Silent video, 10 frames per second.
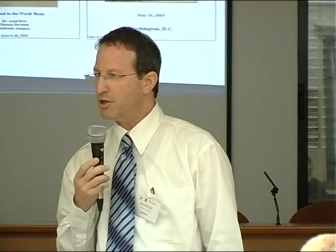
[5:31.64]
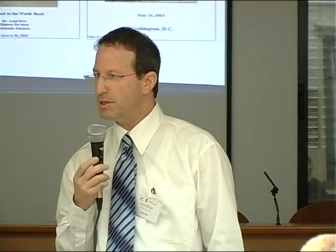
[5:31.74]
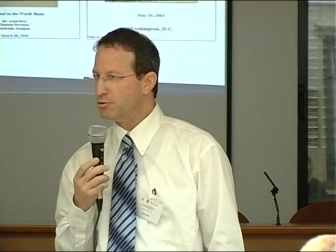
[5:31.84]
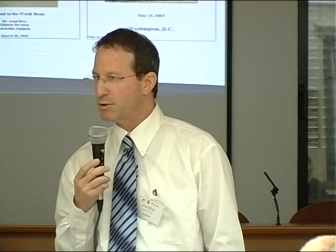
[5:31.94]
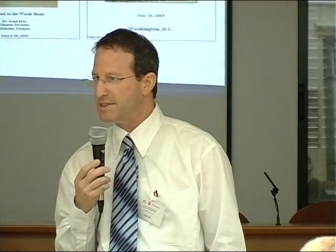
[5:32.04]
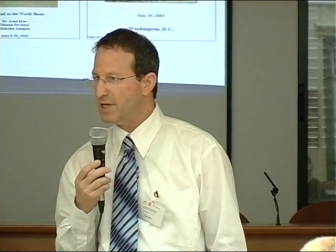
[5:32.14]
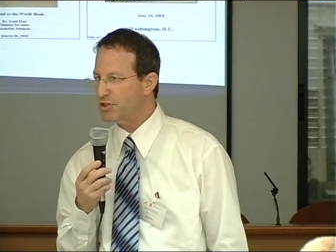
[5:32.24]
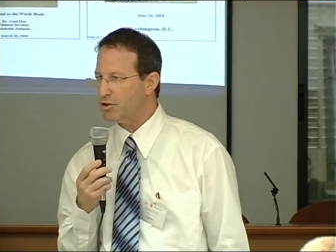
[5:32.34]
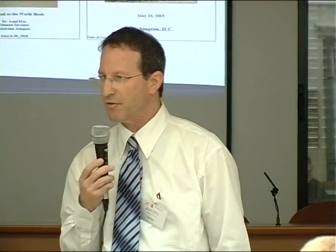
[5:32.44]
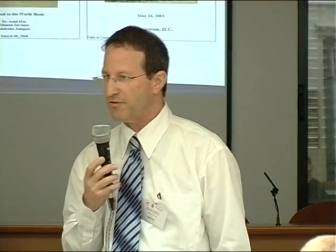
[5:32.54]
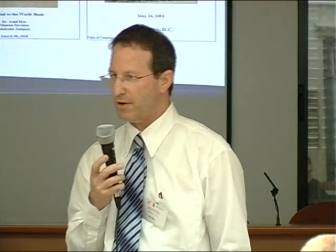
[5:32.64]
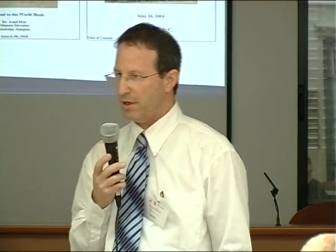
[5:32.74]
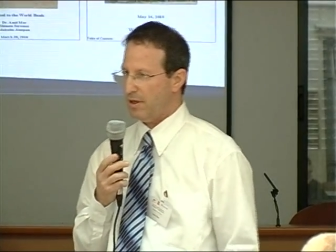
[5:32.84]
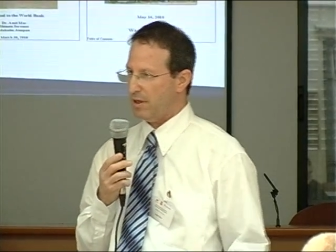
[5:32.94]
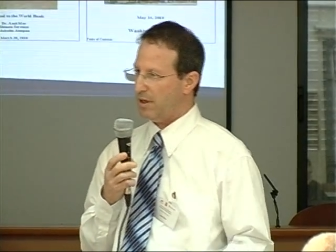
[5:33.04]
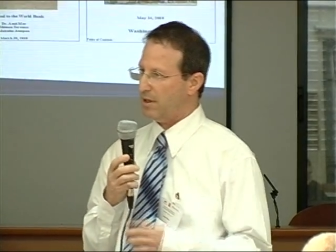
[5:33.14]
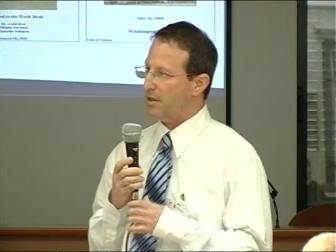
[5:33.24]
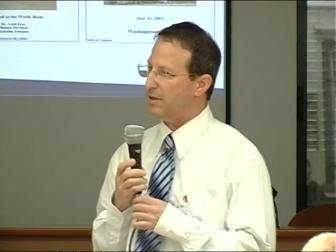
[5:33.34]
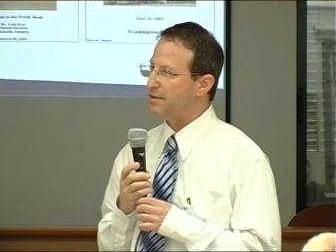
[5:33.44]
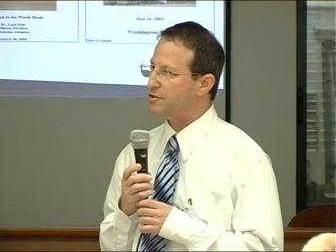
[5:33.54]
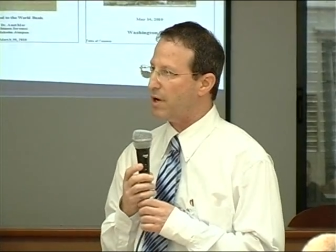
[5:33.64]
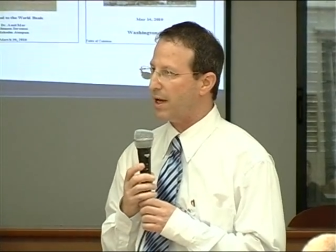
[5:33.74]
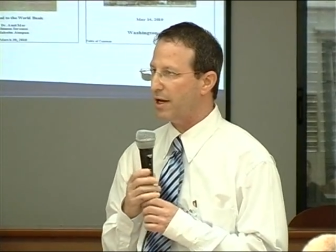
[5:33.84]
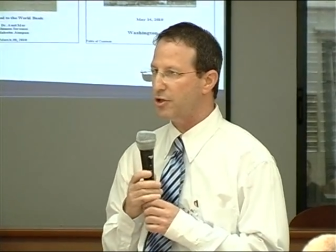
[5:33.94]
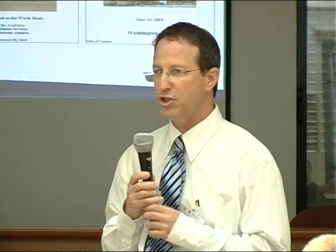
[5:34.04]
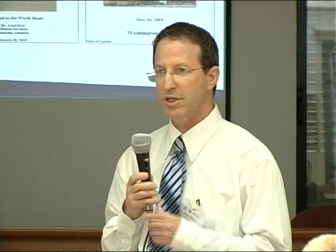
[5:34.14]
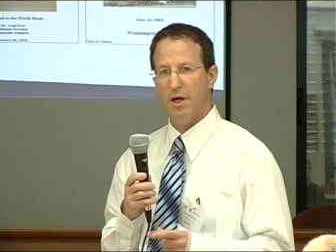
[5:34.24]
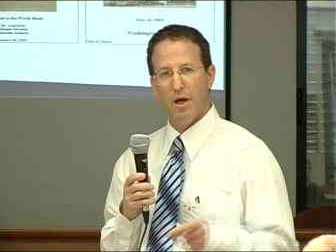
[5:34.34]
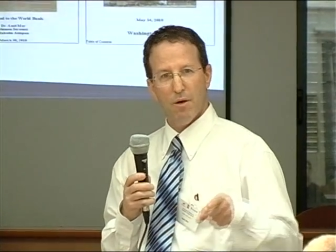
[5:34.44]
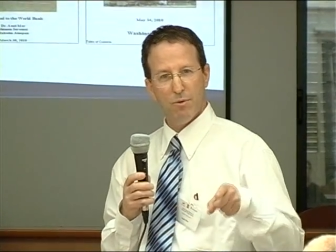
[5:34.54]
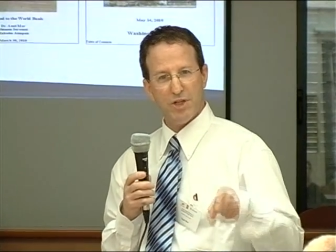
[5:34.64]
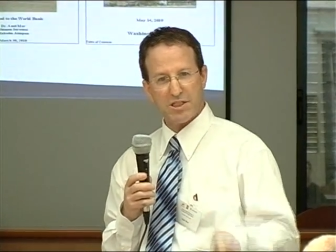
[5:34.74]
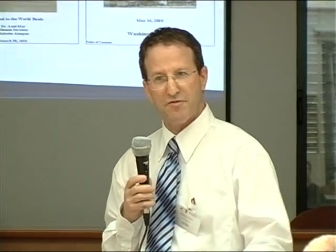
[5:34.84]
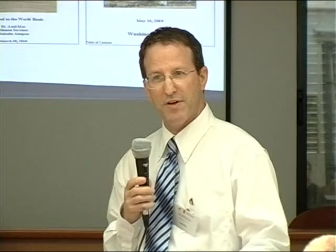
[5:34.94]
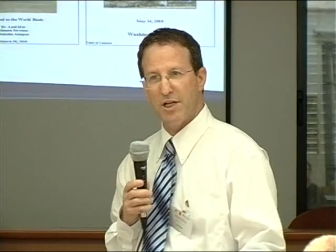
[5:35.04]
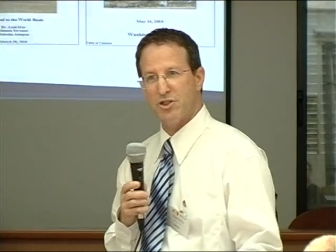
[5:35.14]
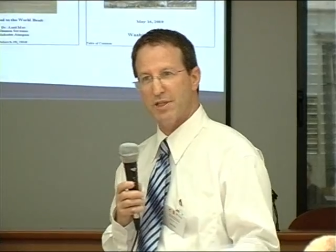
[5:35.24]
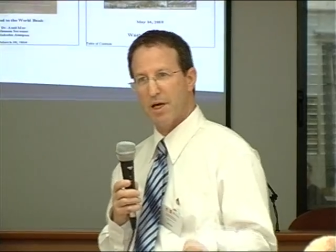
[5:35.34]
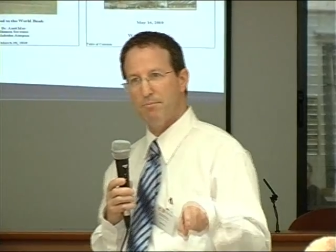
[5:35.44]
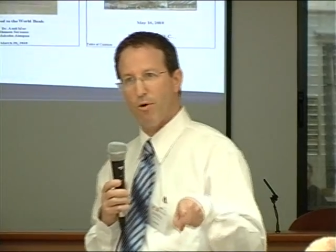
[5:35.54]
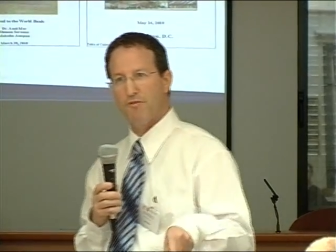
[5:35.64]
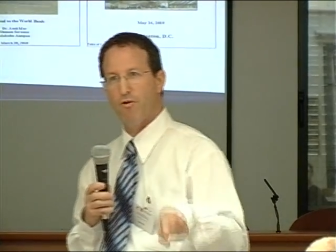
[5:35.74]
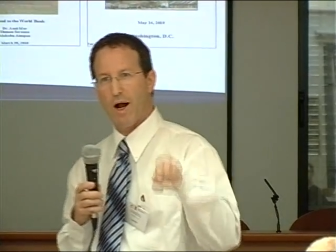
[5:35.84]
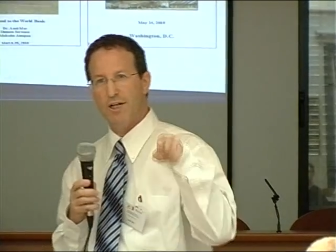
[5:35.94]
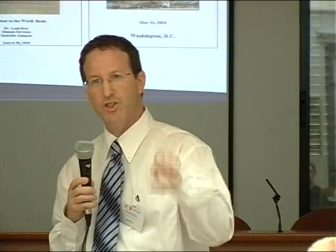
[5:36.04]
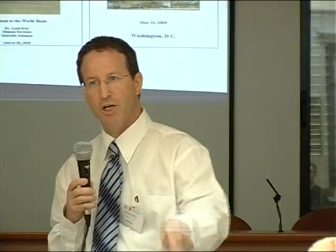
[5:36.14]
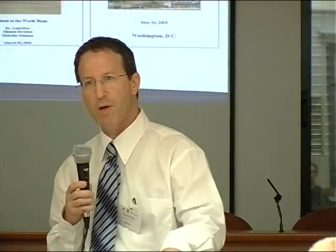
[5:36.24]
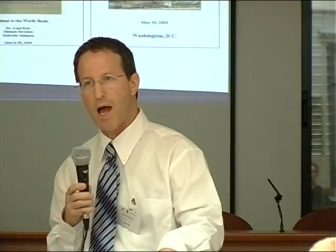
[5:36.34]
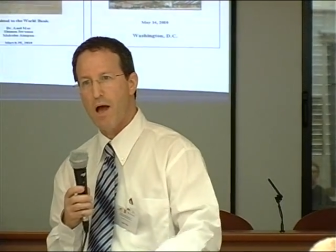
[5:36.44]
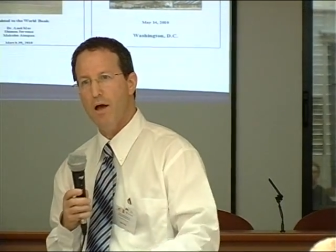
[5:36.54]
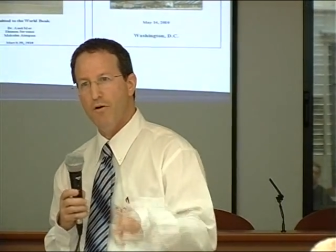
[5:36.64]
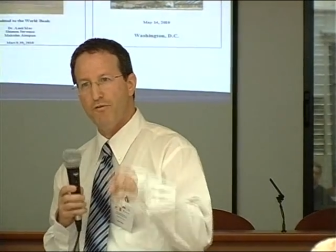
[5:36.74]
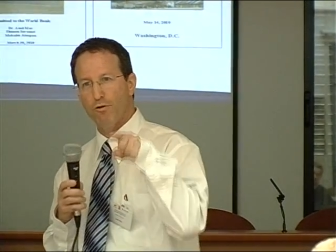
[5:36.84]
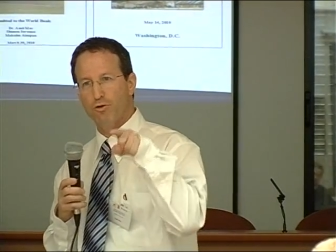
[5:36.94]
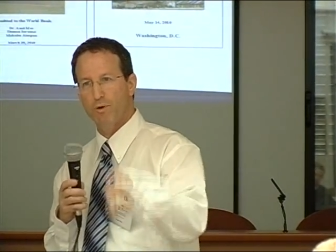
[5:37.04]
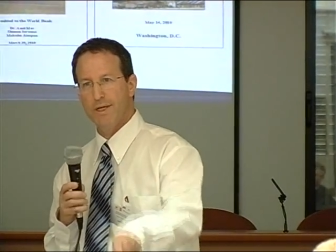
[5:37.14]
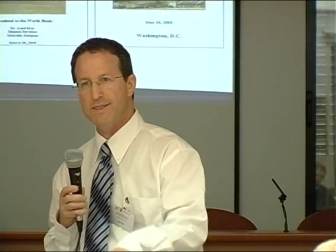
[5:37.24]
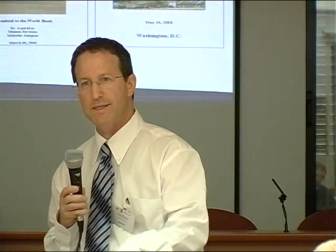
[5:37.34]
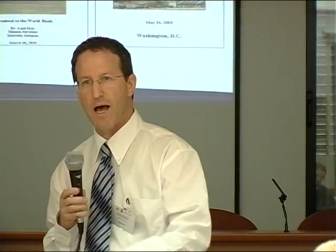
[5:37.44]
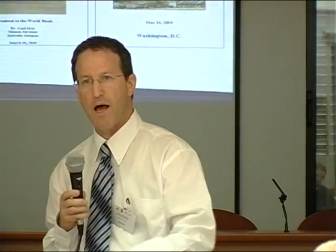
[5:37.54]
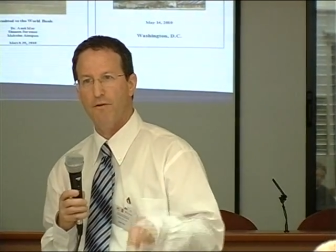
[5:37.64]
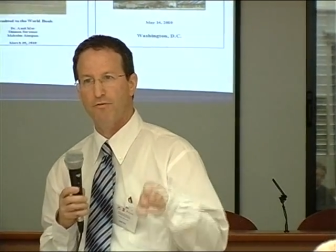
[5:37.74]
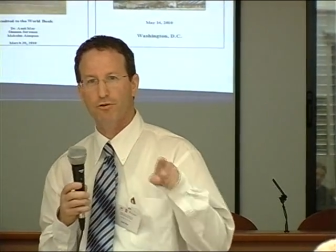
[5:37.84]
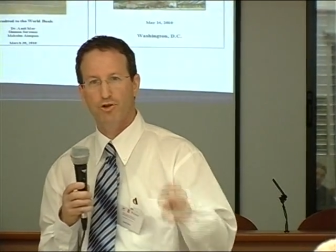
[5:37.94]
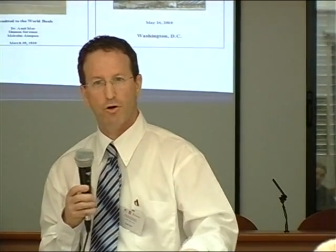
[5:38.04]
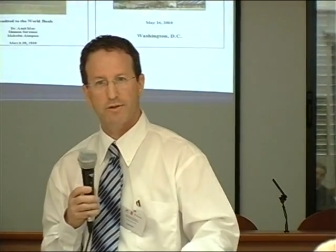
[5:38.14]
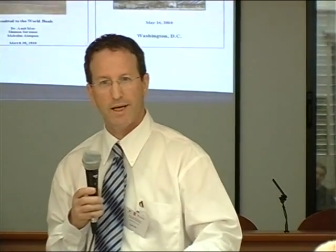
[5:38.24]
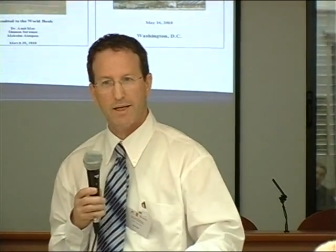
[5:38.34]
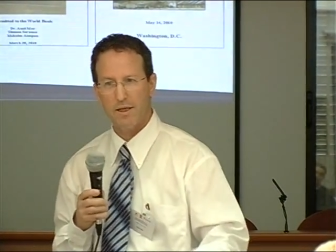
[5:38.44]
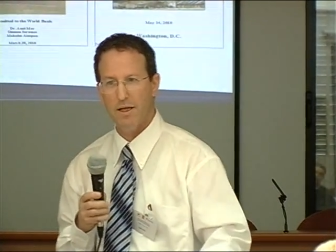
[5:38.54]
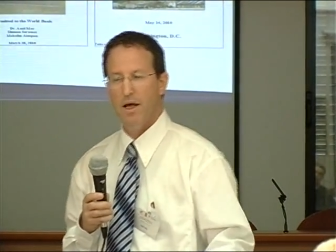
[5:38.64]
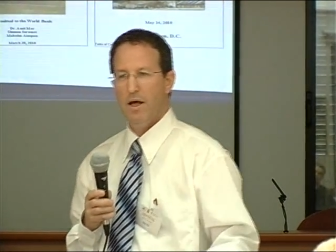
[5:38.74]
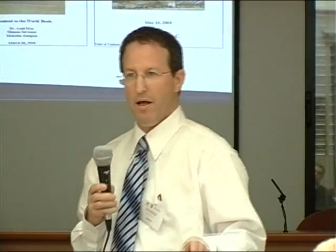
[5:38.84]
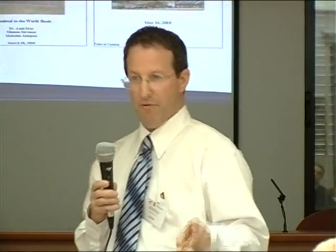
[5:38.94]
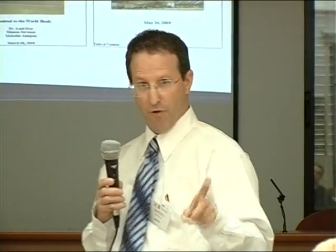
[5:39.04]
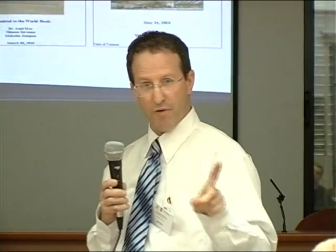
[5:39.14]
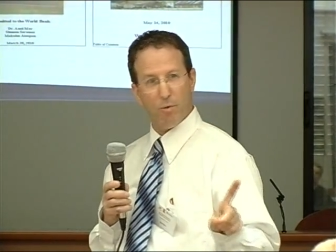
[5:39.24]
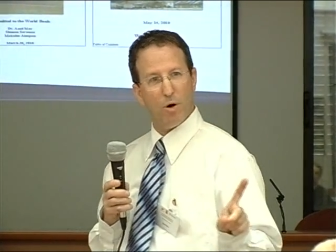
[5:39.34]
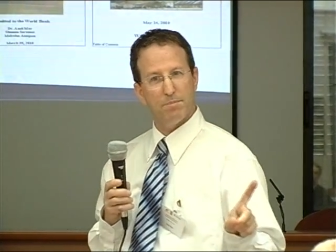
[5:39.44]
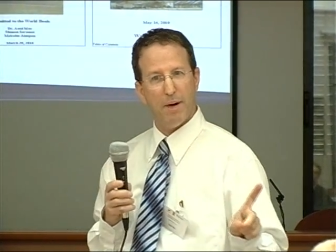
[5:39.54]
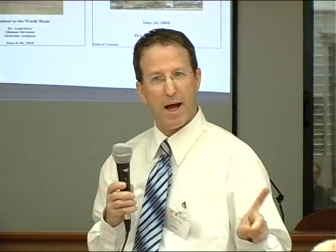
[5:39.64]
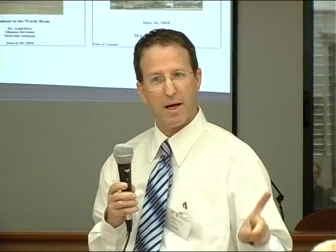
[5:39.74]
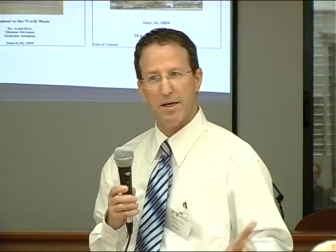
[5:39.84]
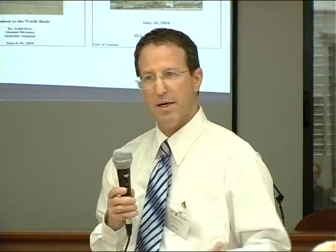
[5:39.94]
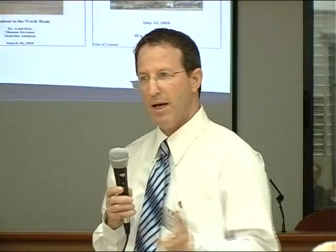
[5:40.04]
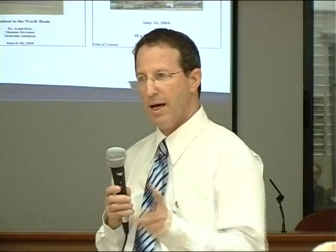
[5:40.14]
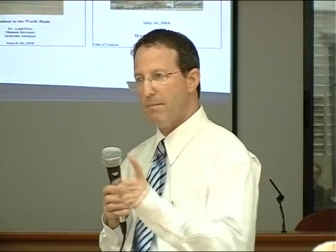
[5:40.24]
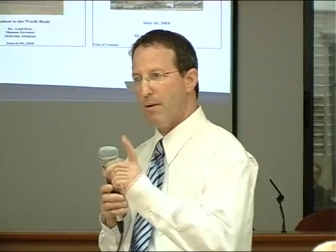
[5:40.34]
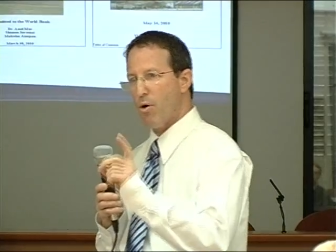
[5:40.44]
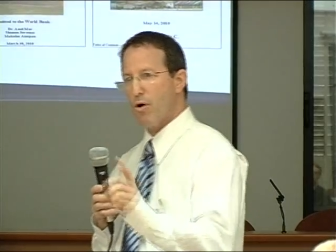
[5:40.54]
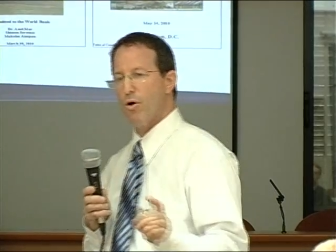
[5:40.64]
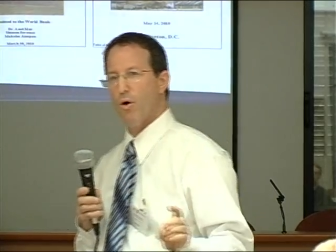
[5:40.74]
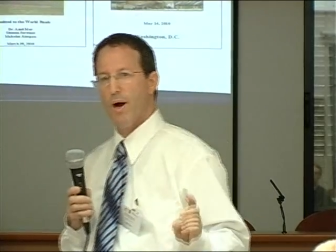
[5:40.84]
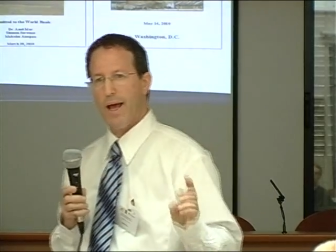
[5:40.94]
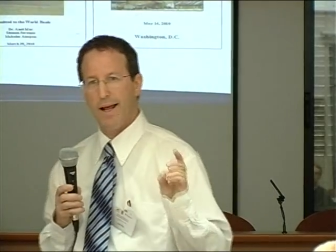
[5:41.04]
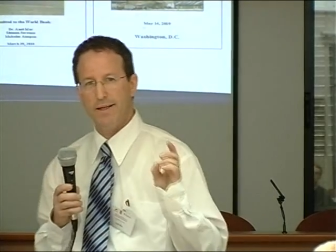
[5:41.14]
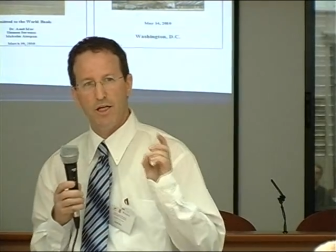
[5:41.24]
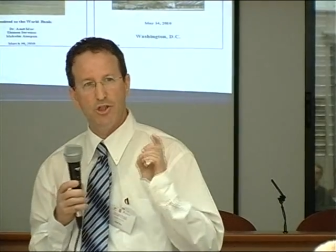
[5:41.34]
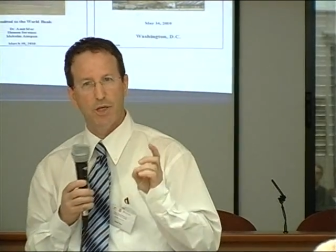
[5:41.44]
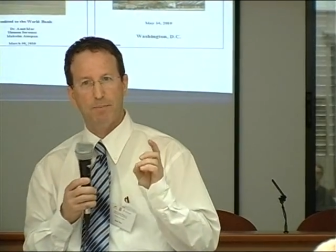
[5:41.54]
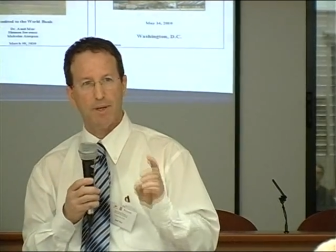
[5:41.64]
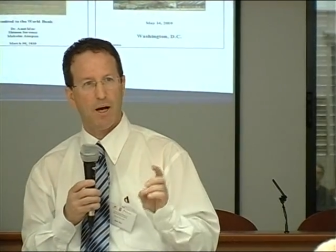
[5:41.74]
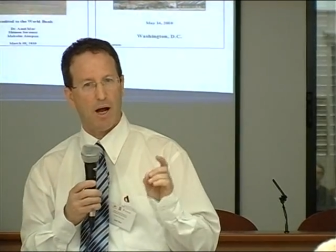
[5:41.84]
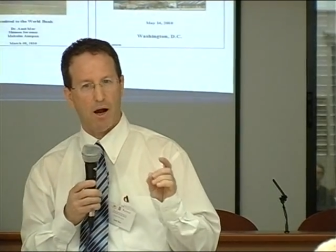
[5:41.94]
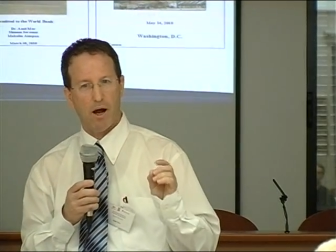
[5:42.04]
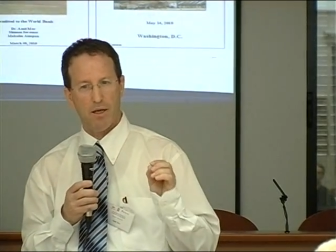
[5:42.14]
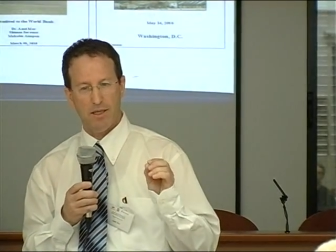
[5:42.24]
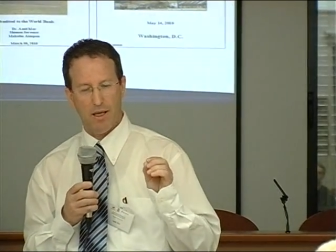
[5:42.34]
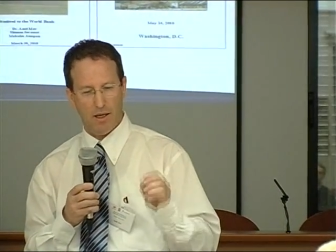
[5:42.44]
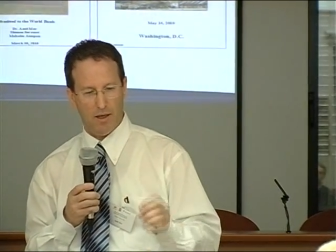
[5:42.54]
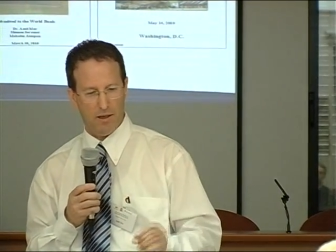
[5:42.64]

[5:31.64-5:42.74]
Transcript: major utilization of uh, solar energy. We just finished the report for Algeria, for Tunisia, for Jordan, for the World Bank, and Morocco and Egypt are, uh,